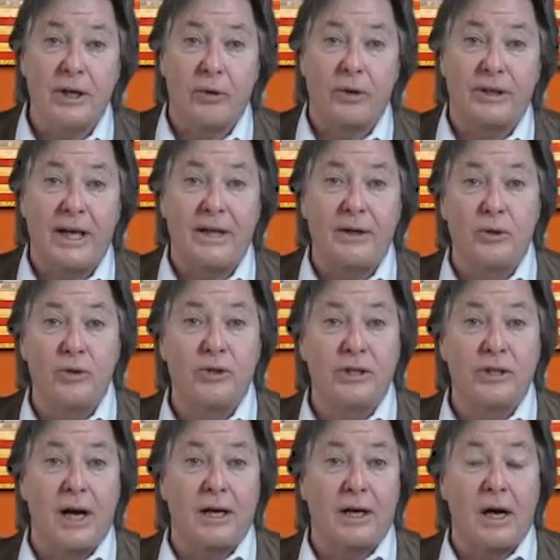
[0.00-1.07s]
Go to
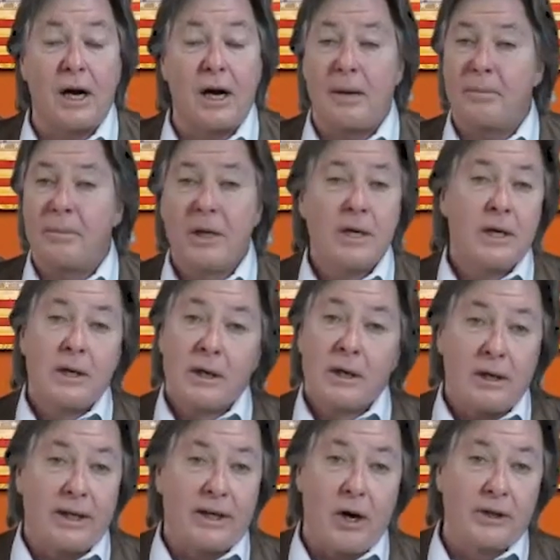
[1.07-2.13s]
TedNugent.com,
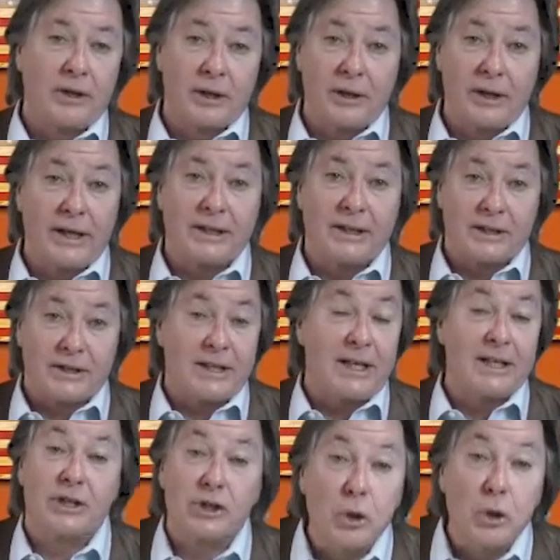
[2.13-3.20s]
click on the link that
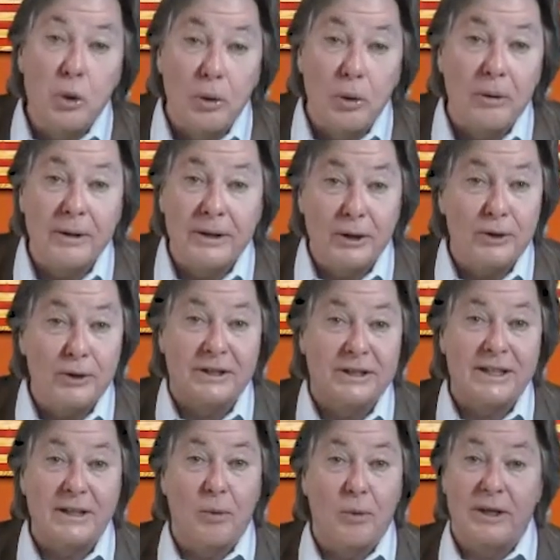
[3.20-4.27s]
says tour, and you can
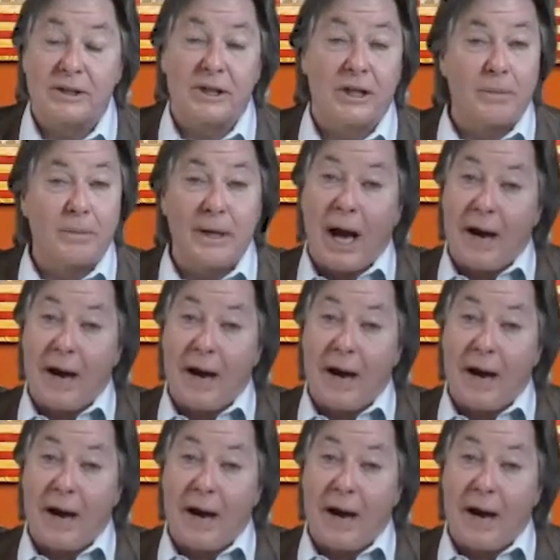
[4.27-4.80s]
see where he's going to be.